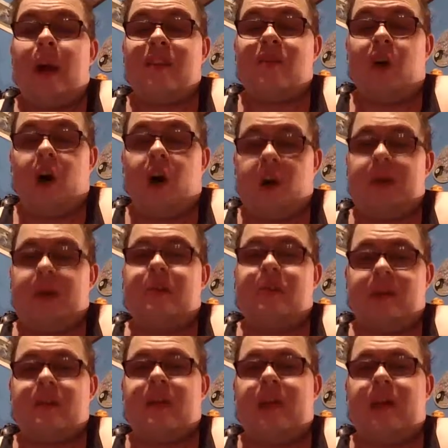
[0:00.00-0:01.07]
talk about
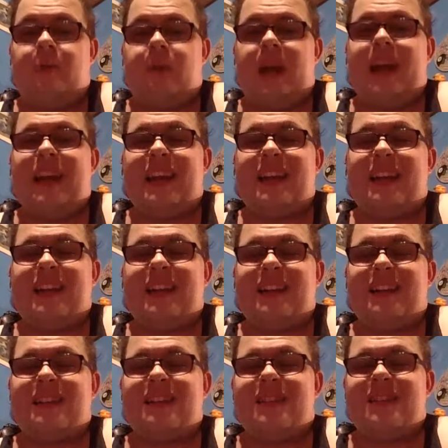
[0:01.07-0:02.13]
2008,
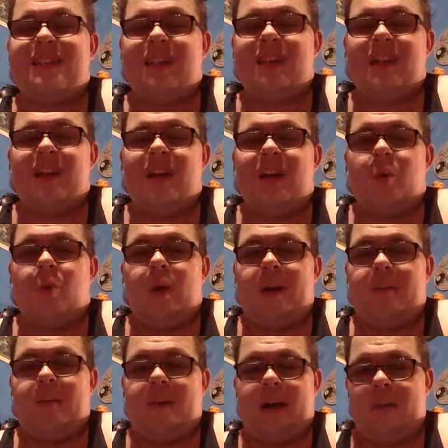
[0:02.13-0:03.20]

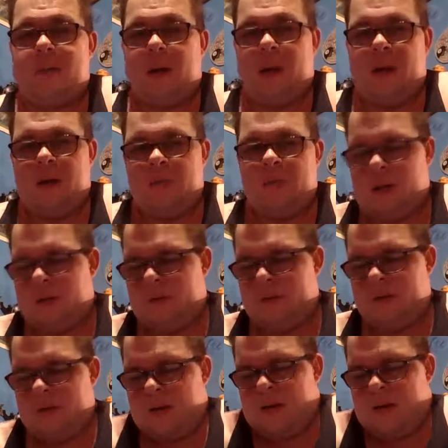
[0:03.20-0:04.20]
whenever that'll be. But anyways,